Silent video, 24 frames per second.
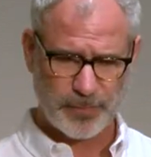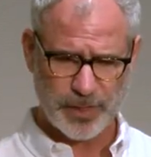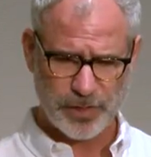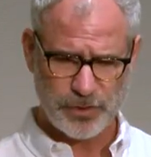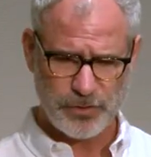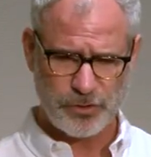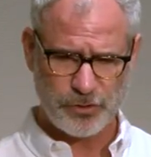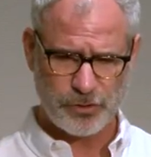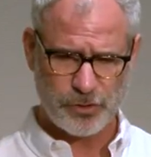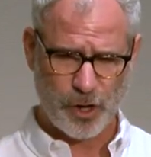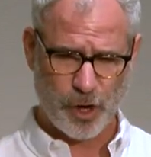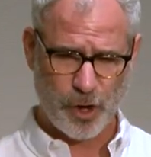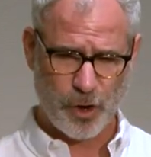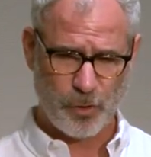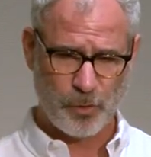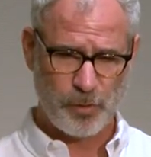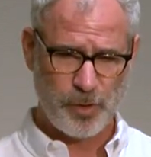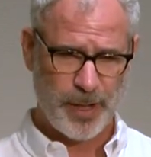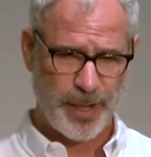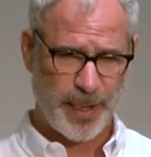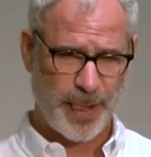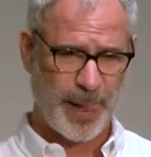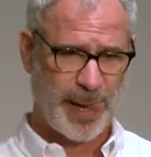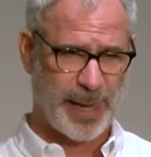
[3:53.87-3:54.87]
So
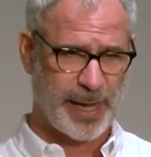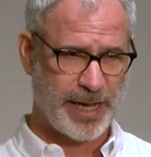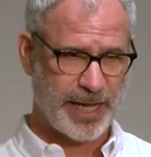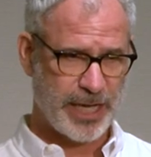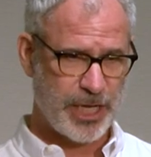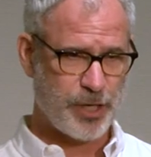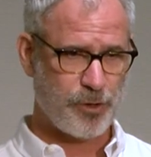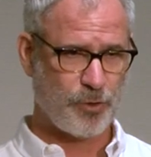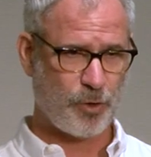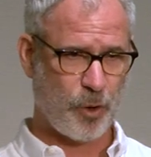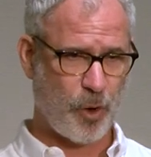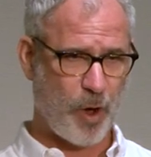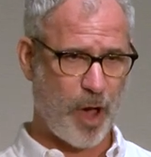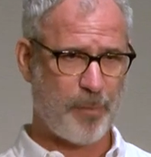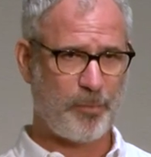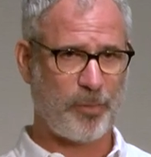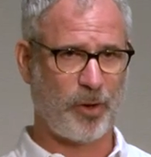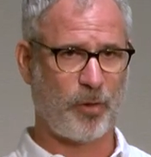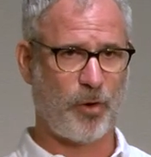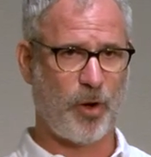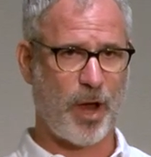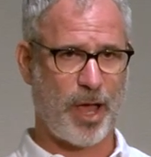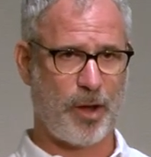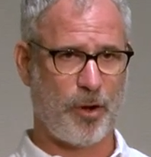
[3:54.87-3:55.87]
he grew up
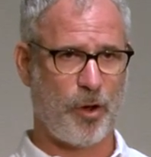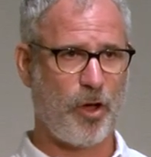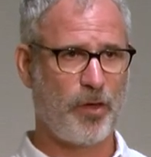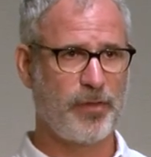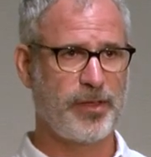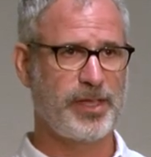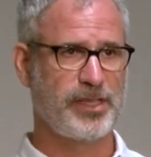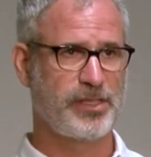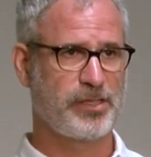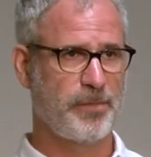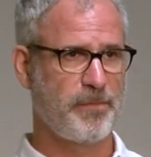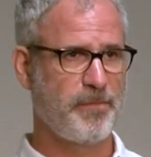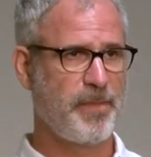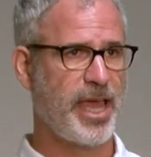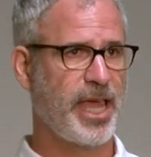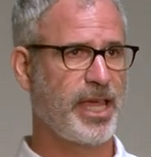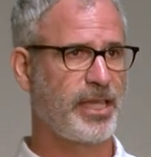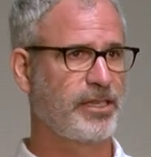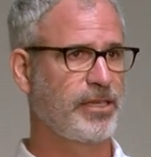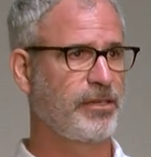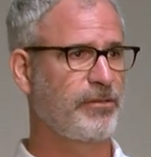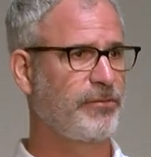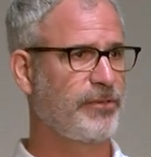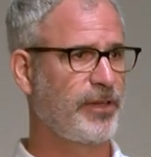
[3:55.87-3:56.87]
around all these
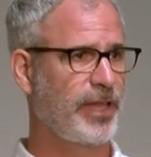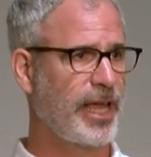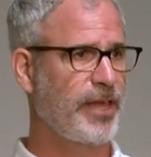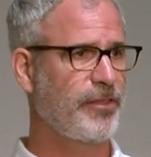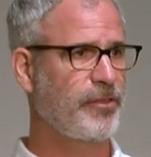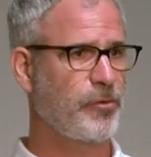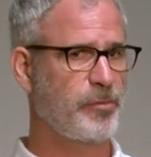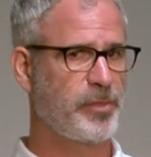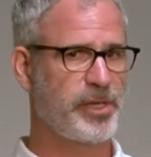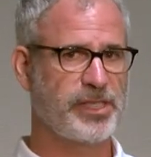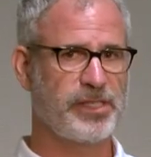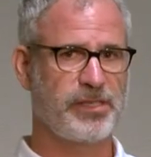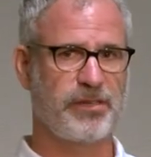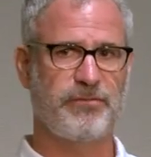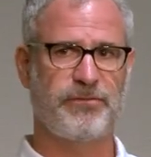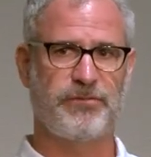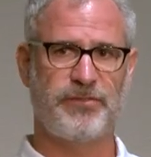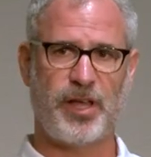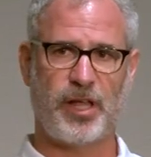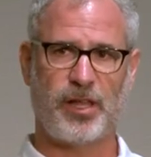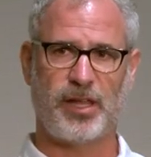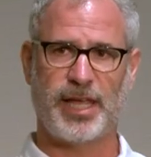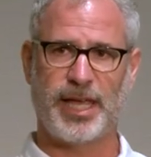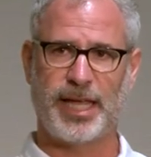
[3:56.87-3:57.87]
amazing philanthropists and
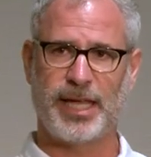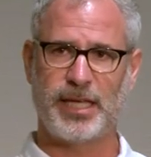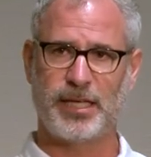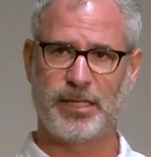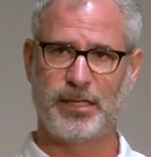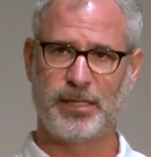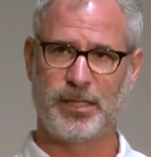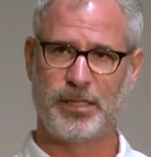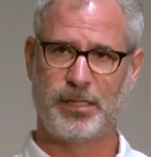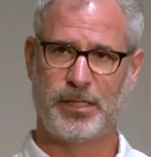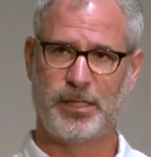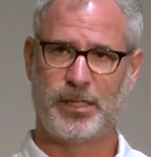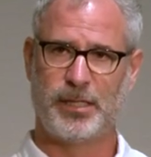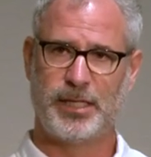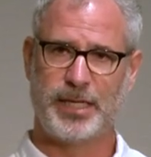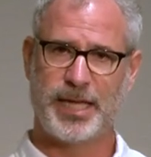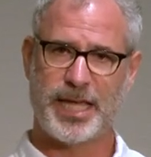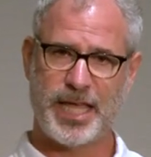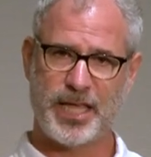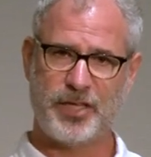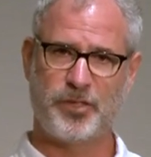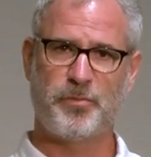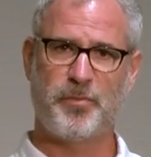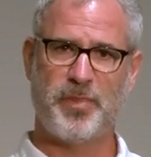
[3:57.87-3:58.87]
felt like
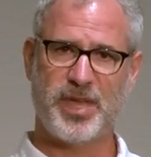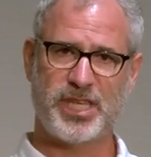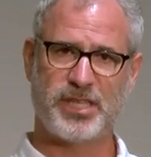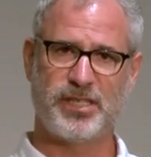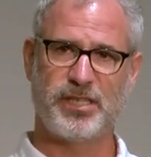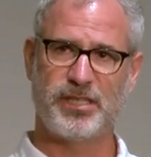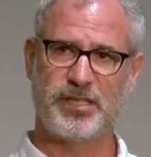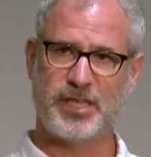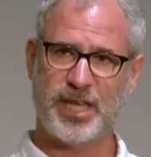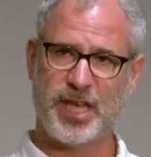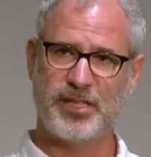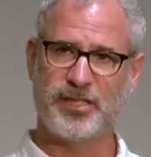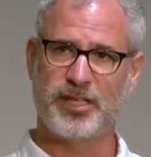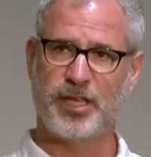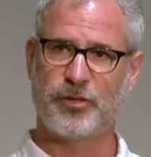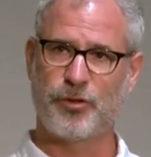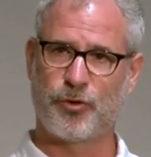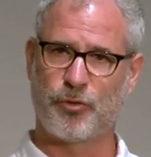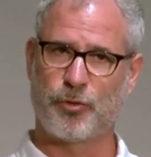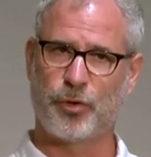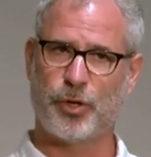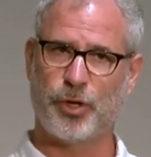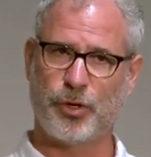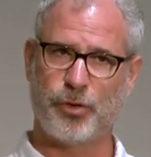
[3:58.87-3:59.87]
his business as it
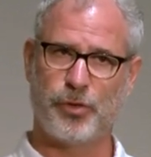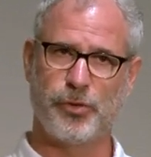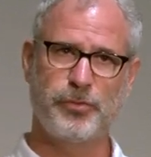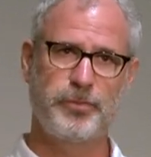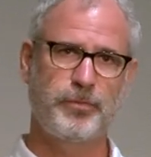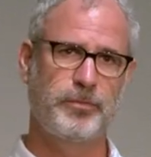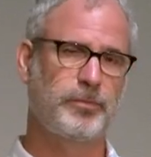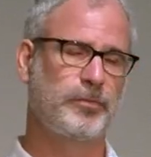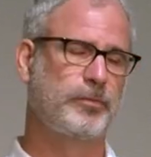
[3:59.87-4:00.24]
grew,